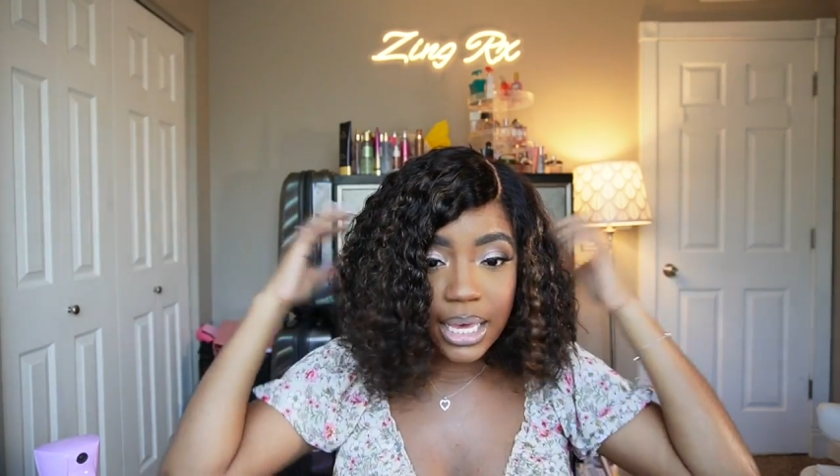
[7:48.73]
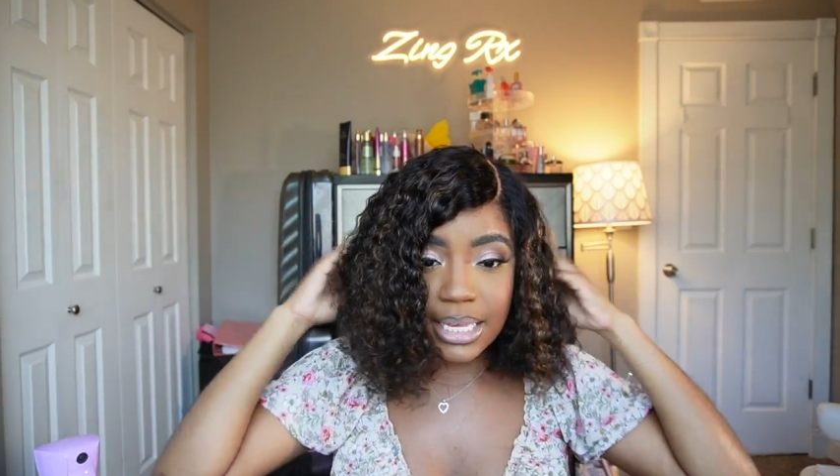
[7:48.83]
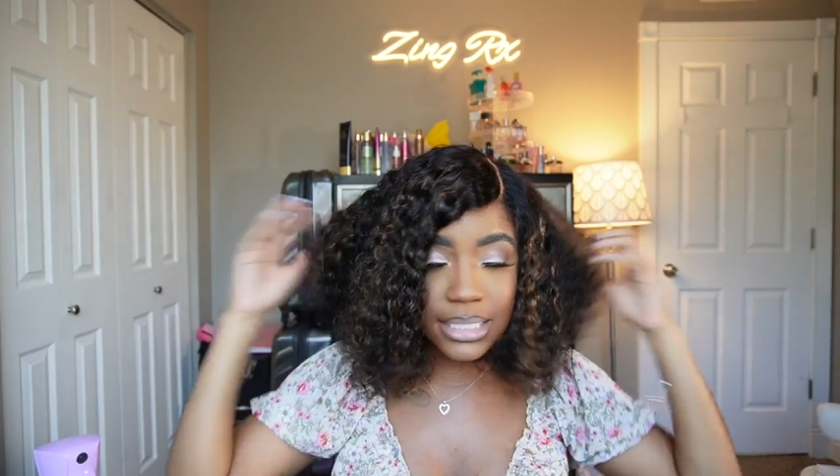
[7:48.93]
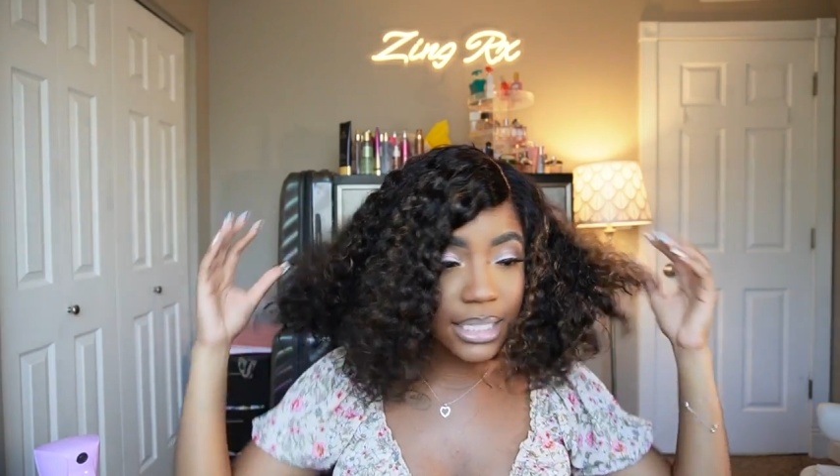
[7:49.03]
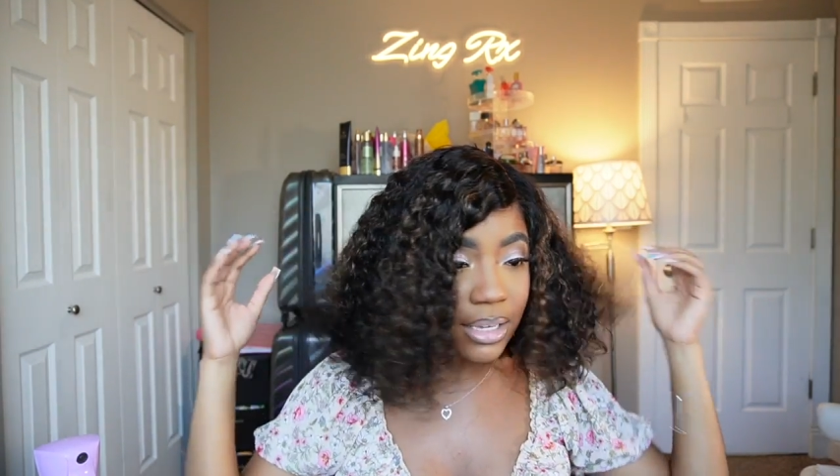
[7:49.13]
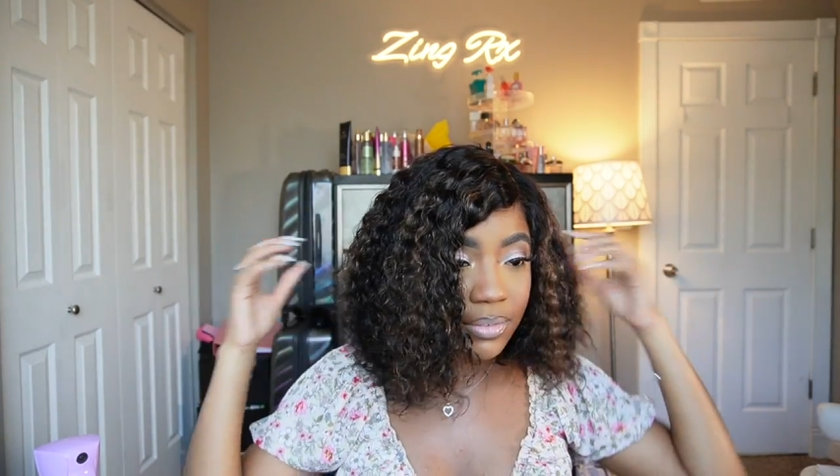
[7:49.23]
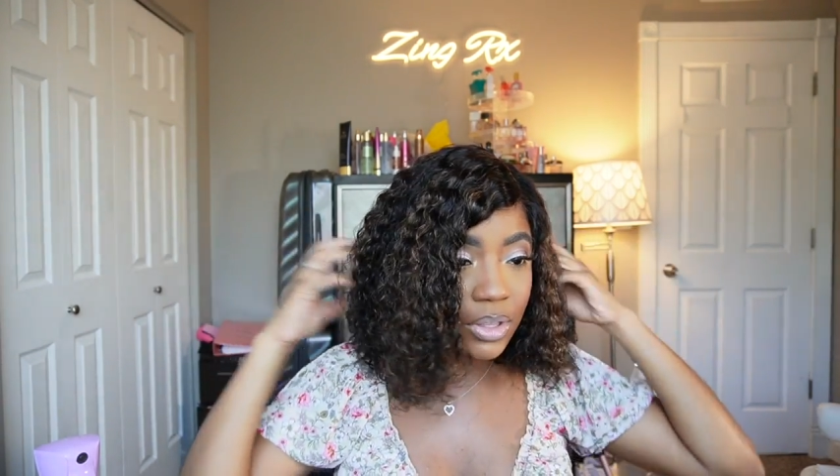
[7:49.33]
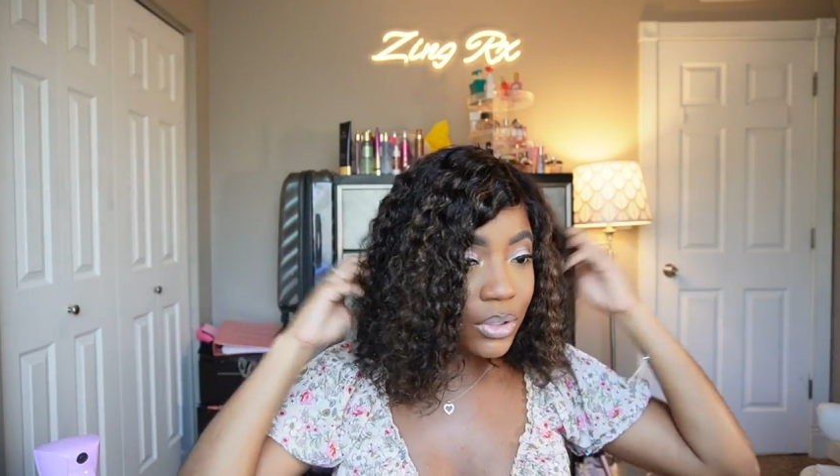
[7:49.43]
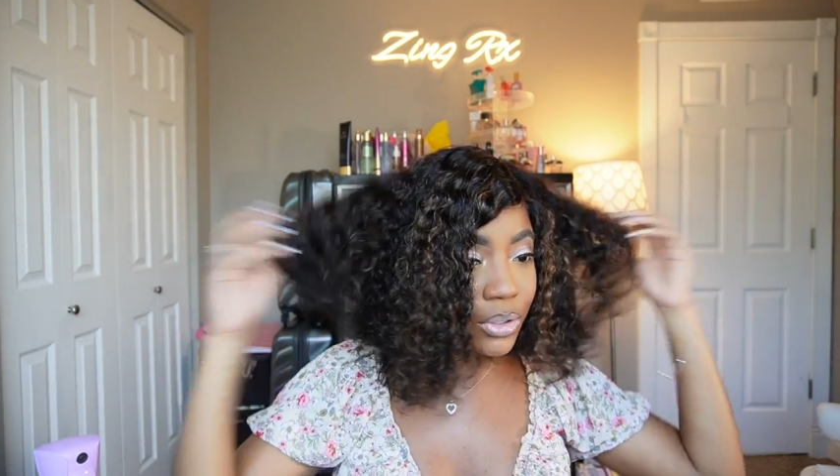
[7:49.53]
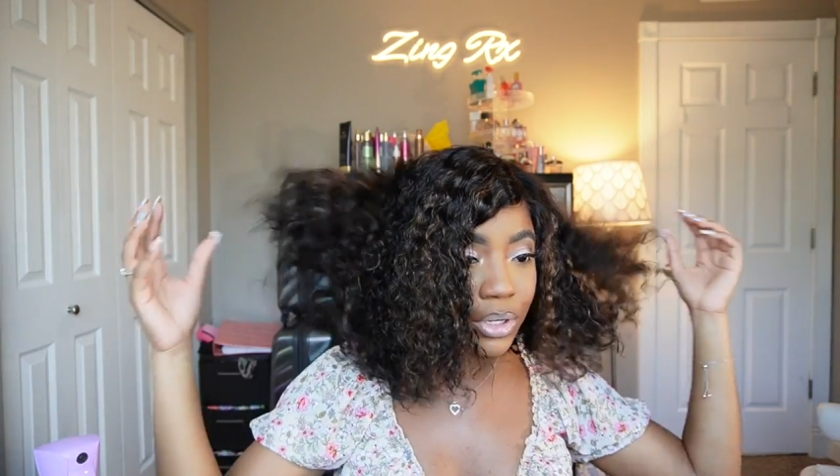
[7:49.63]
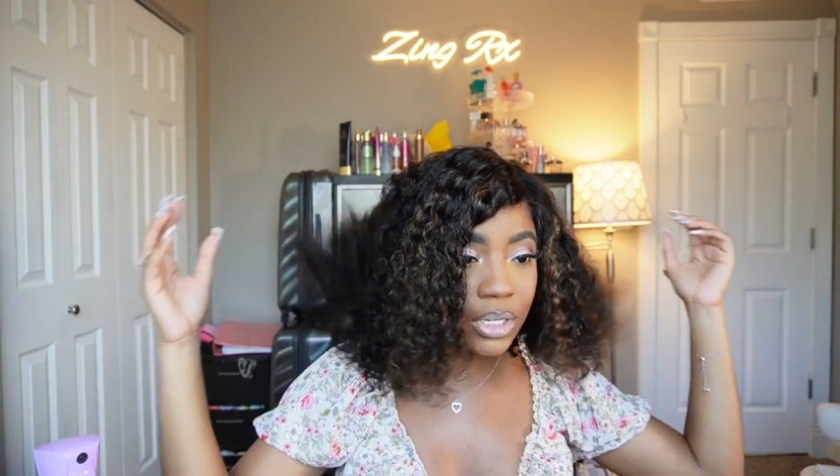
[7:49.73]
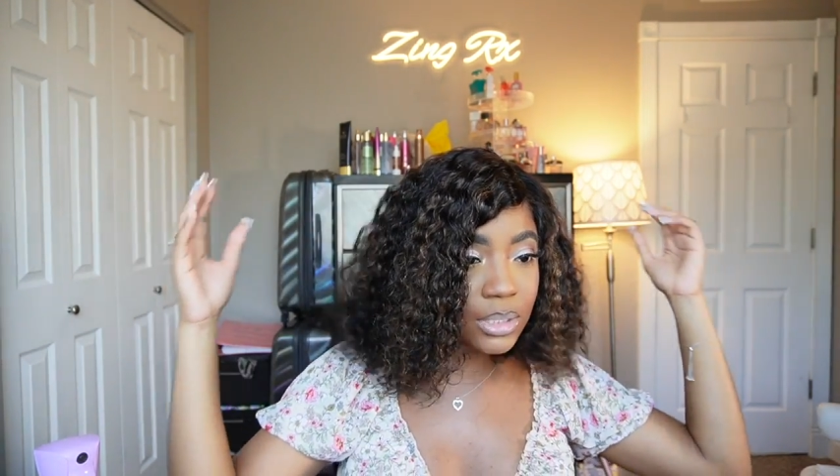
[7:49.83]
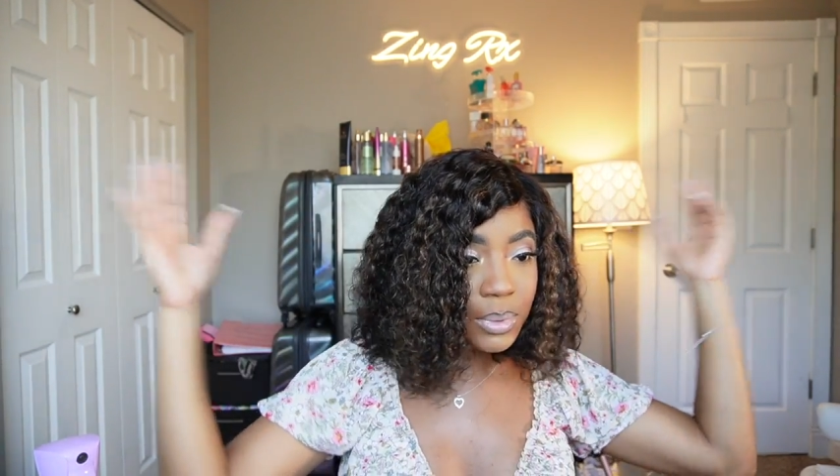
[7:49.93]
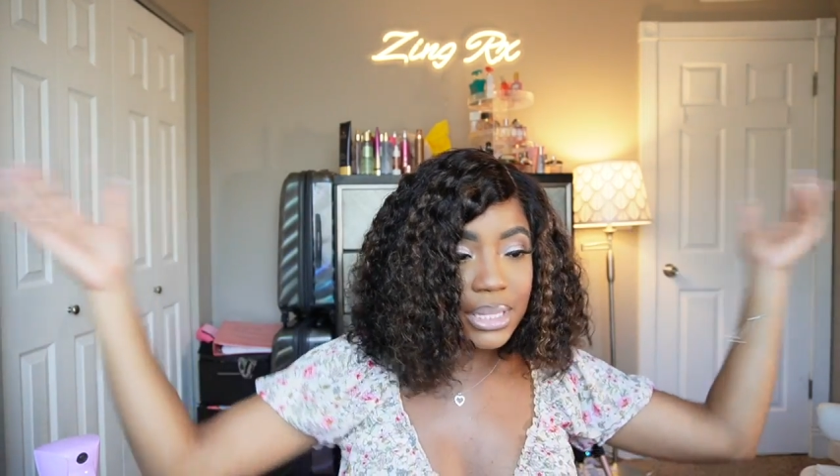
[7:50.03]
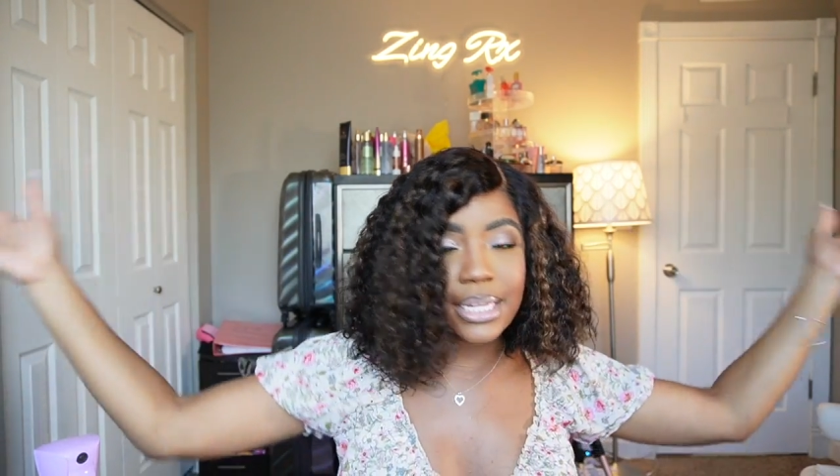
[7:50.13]
It's giving the
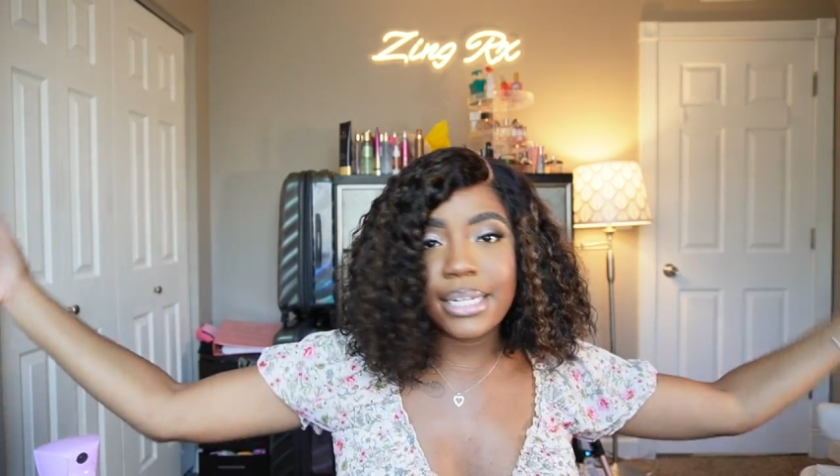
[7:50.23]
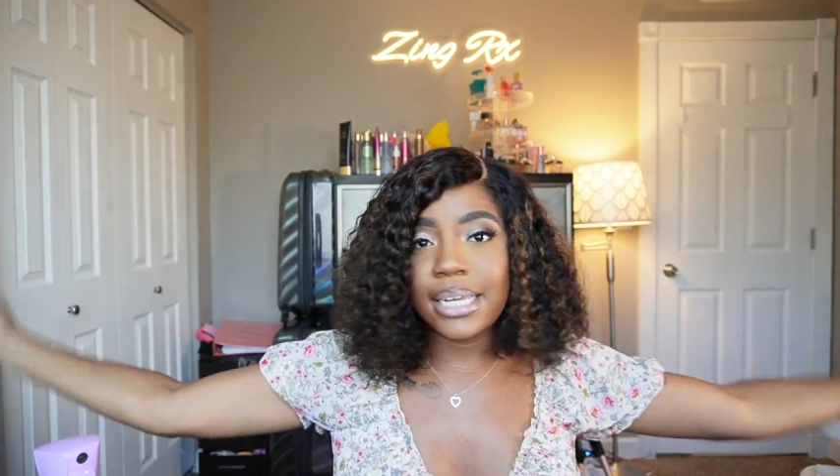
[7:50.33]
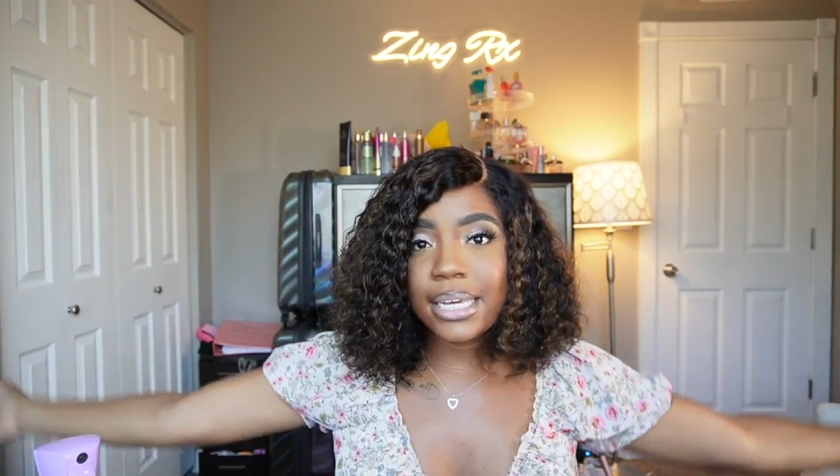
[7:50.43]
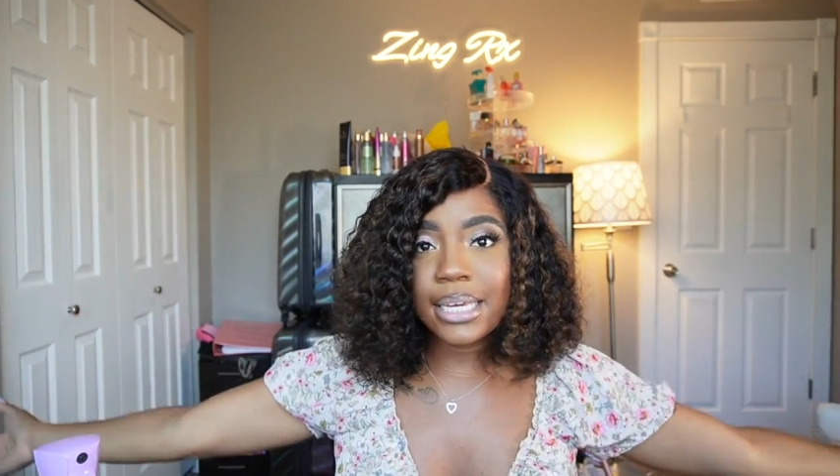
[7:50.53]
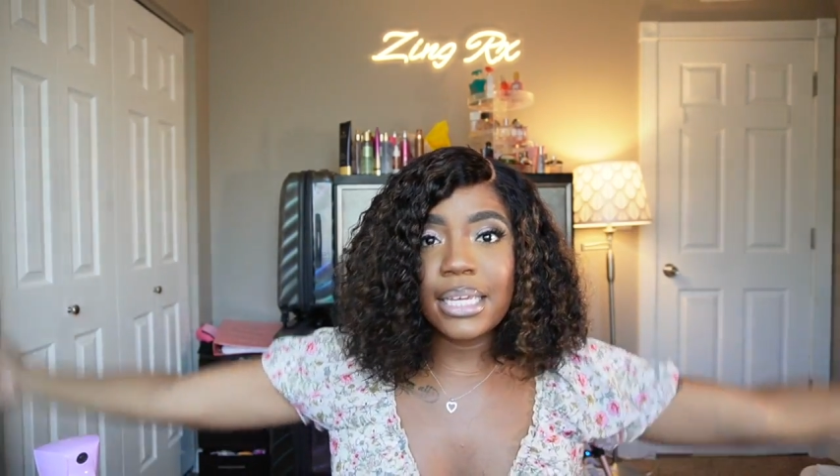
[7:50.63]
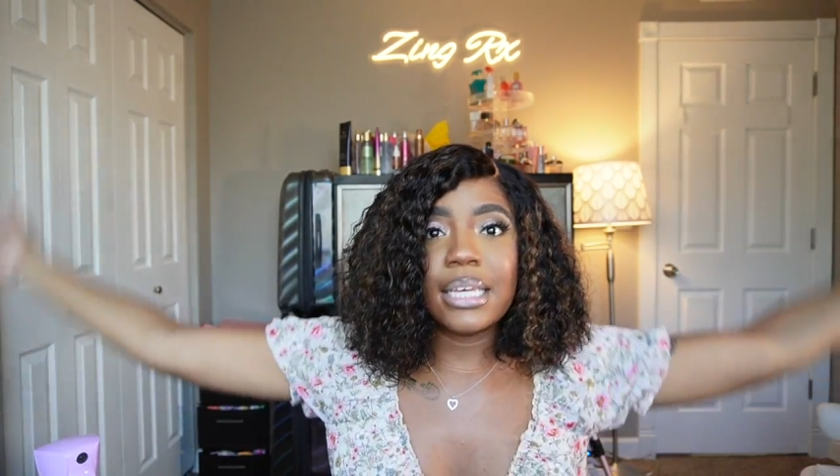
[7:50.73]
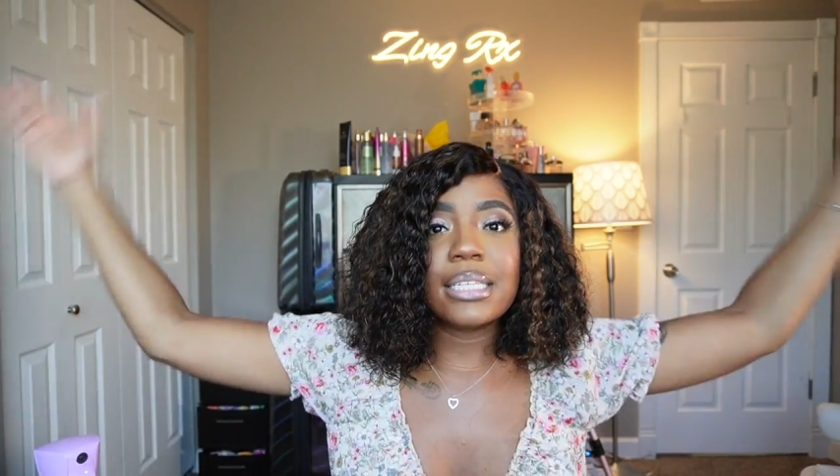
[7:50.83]
girls what they need.